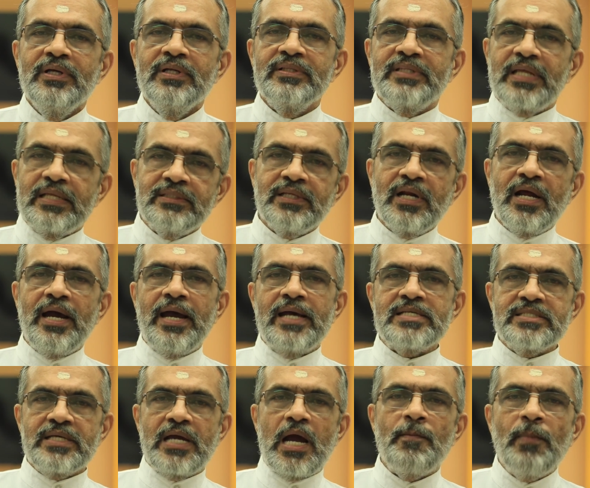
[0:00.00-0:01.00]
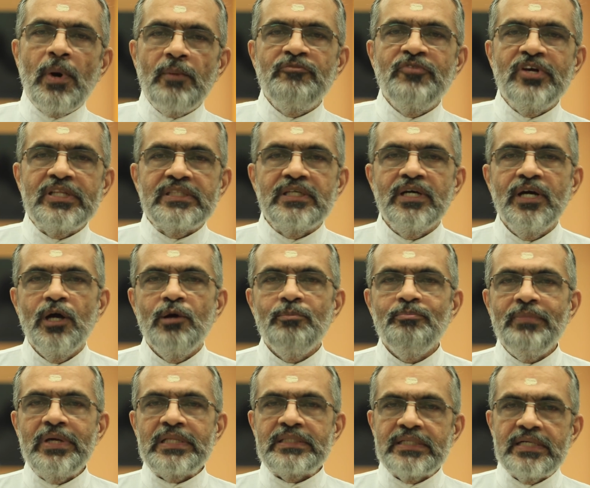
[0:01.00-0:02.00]
Tantra has come up with
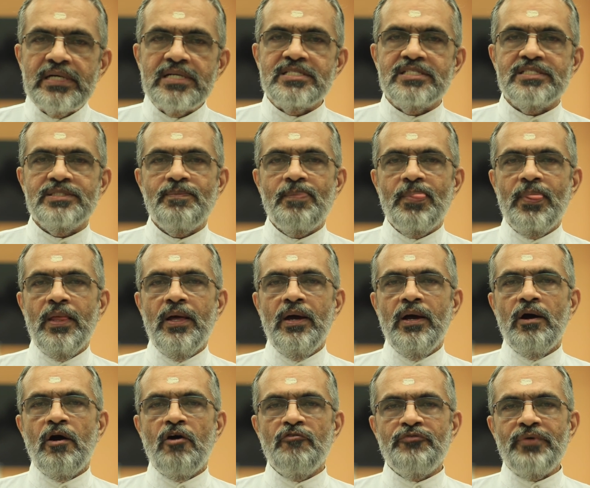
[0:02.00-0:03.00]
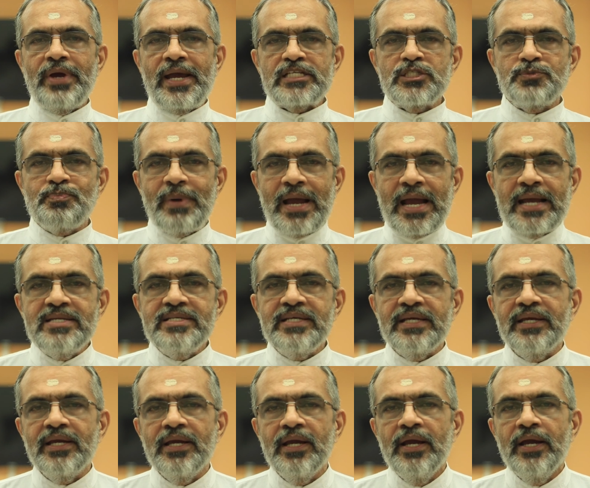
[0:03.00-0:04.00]
methods of
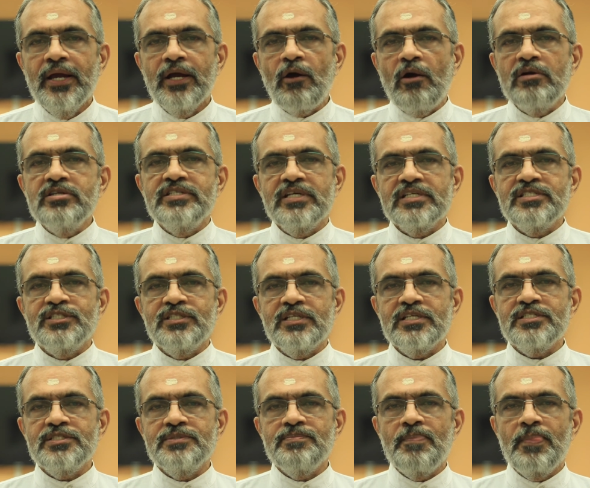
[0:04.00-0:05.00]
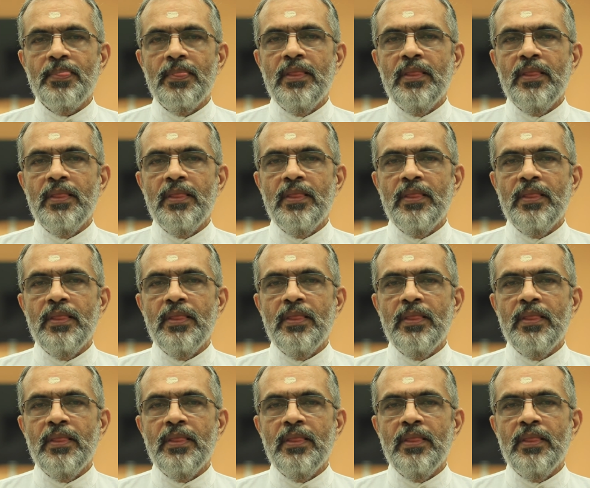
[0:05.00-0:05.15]
expanding consciousness